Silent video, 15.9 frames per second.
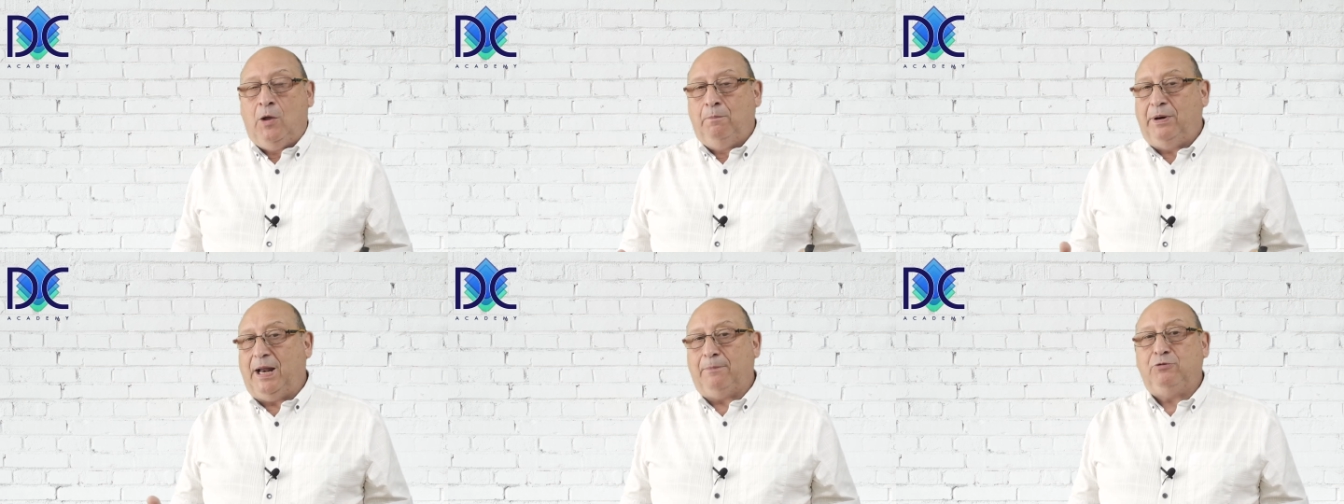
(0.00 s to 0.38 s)

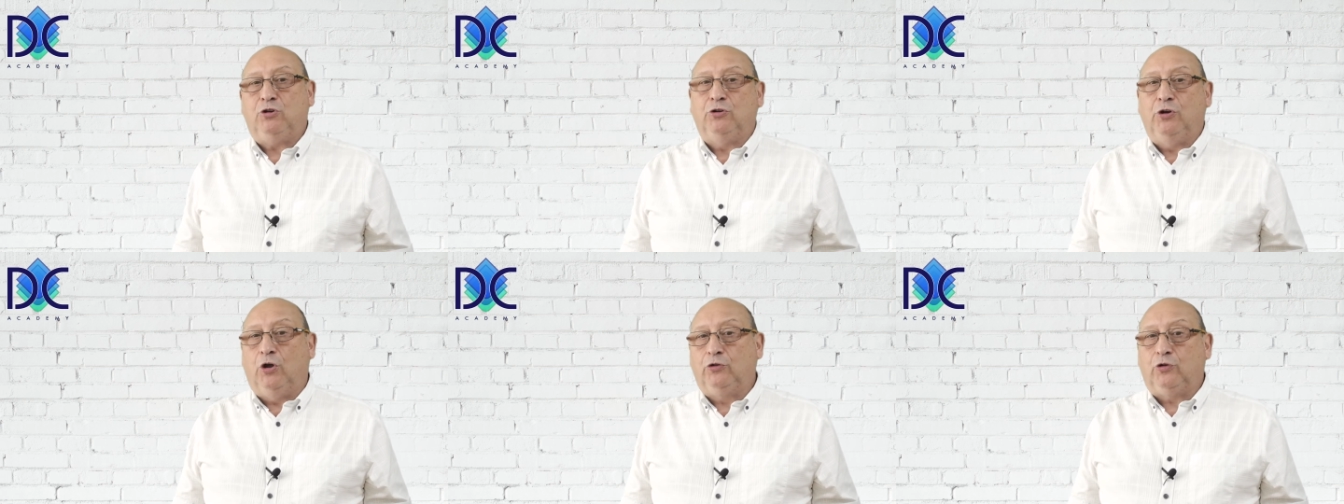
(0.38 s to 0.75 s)
Perhaps
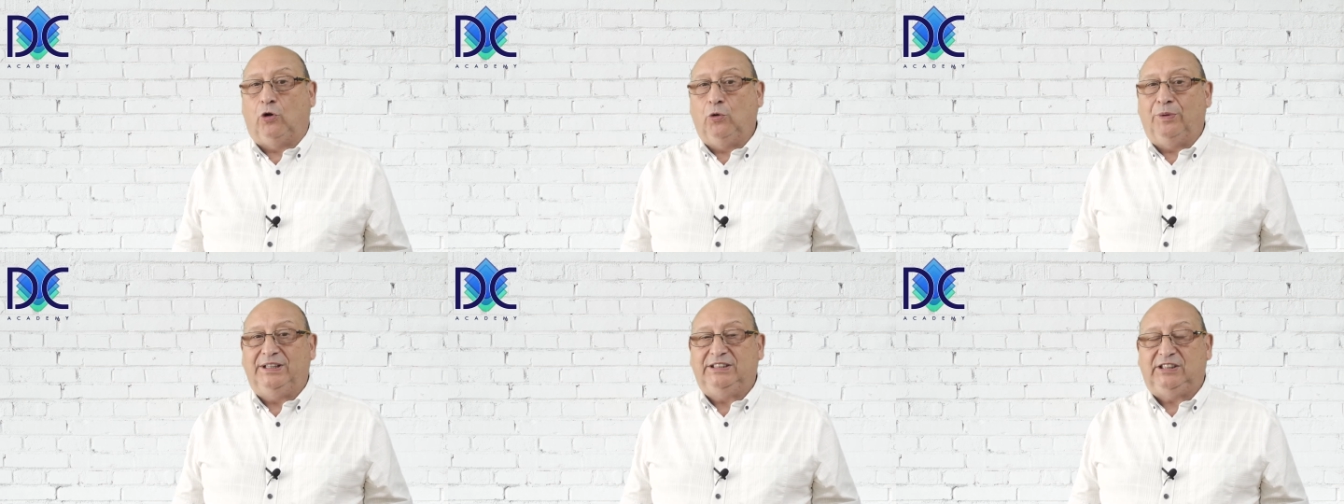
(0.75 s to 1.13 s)
you don't
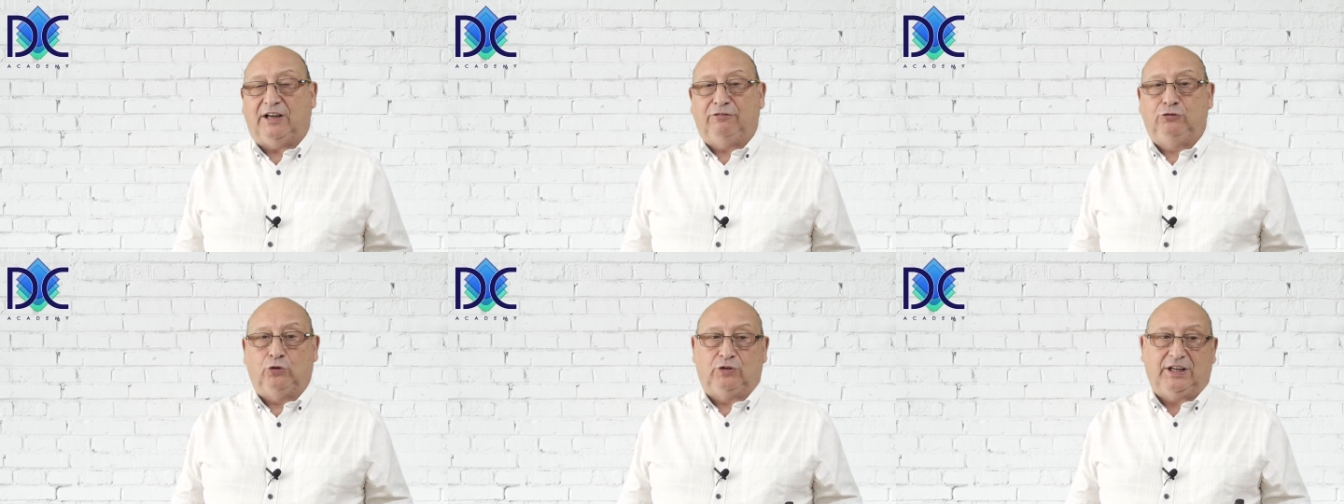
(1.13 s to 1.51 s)
always
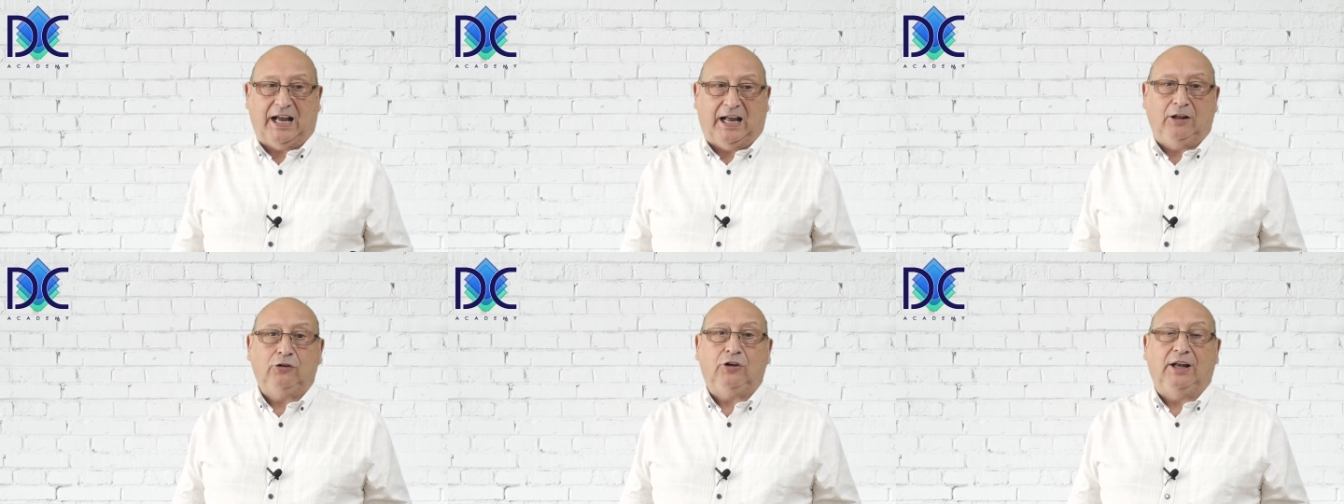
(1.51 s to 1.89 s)
have to
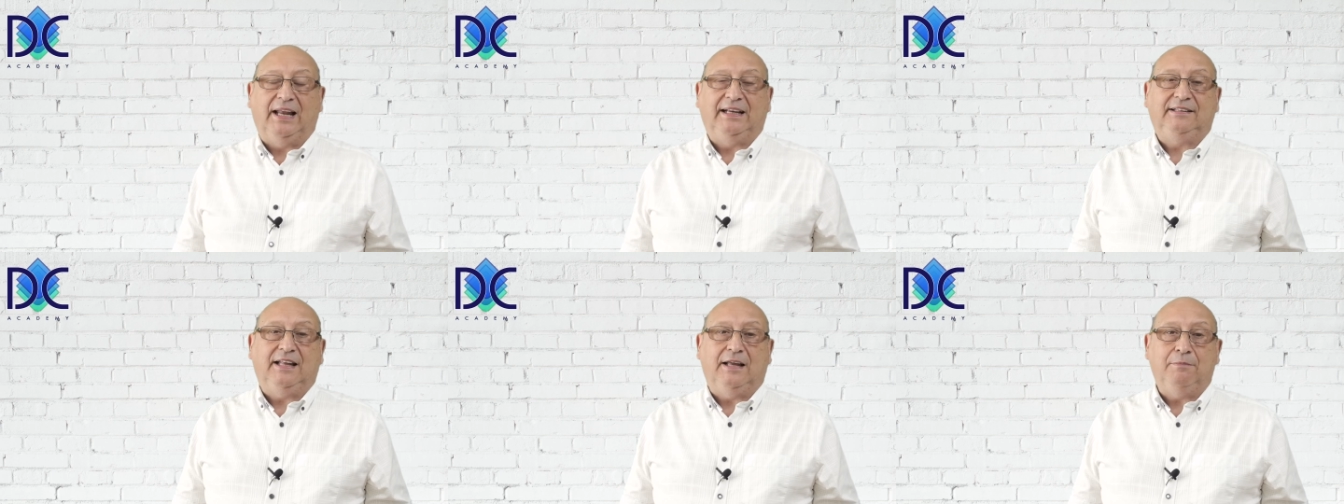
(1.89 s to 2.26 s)

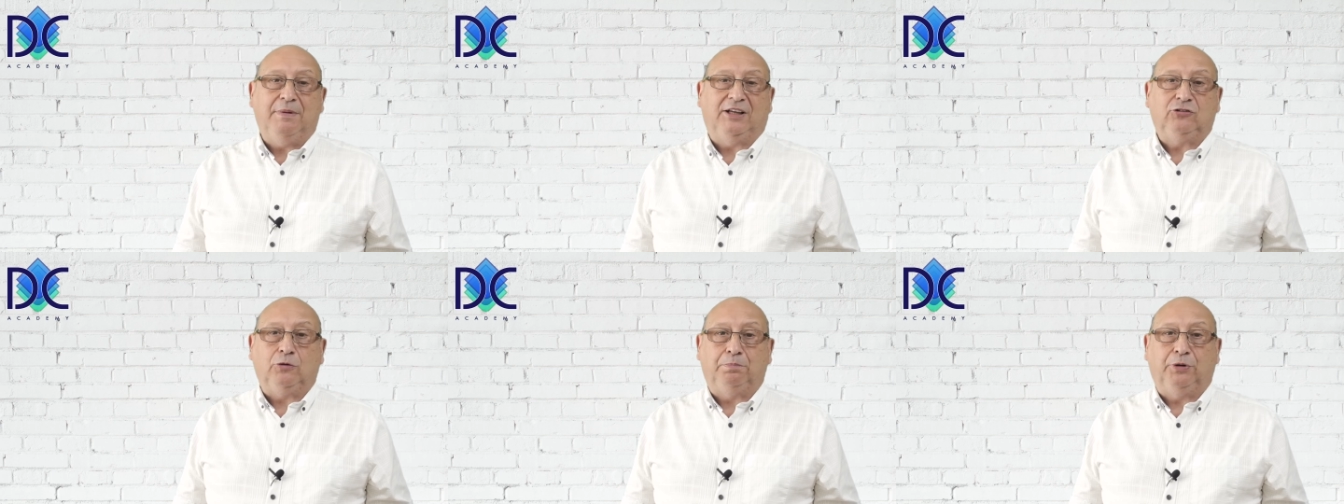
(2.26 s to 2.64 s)
calculate them
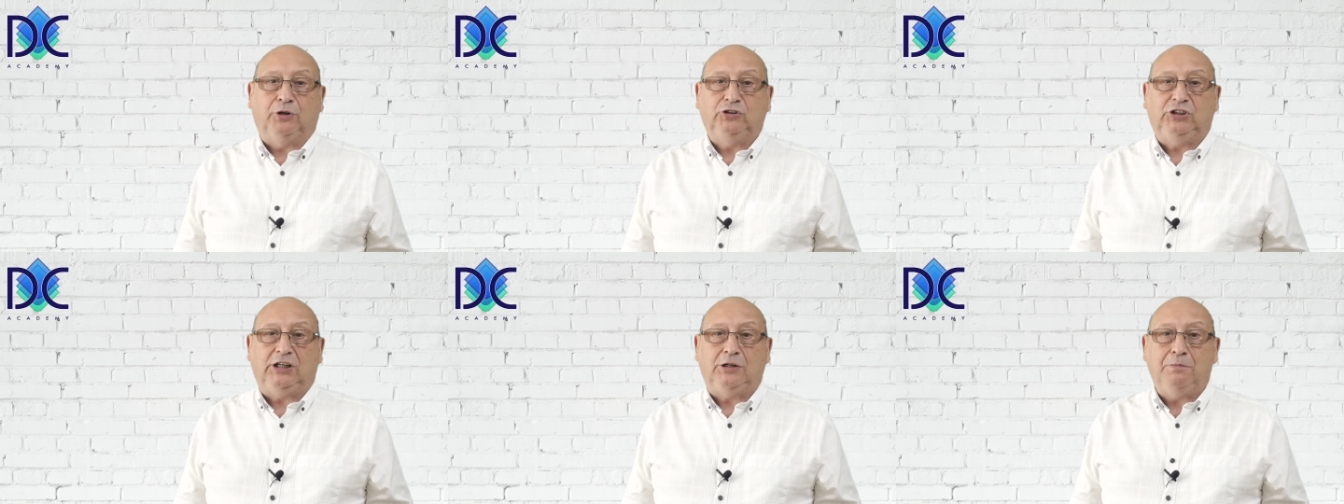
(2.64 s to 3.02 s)
as a
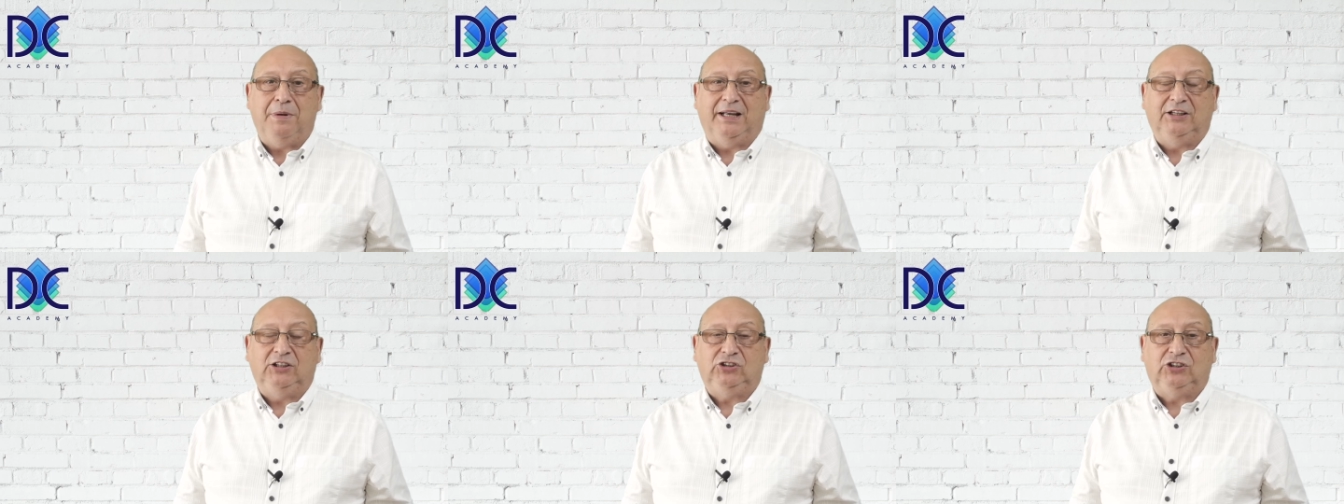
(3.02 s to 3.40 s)
project
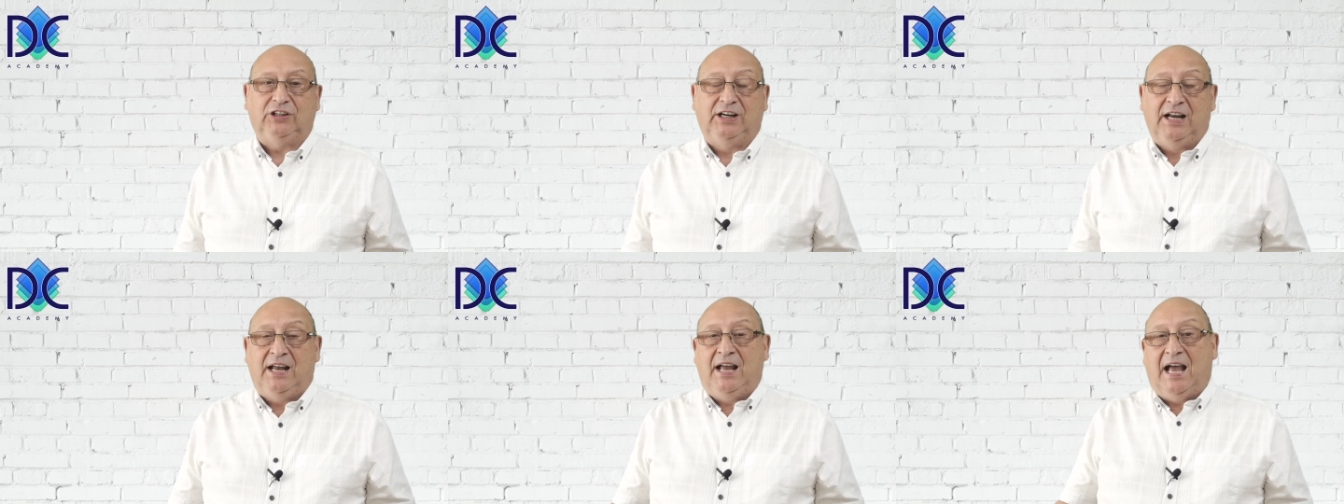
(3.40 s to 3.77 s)
manager,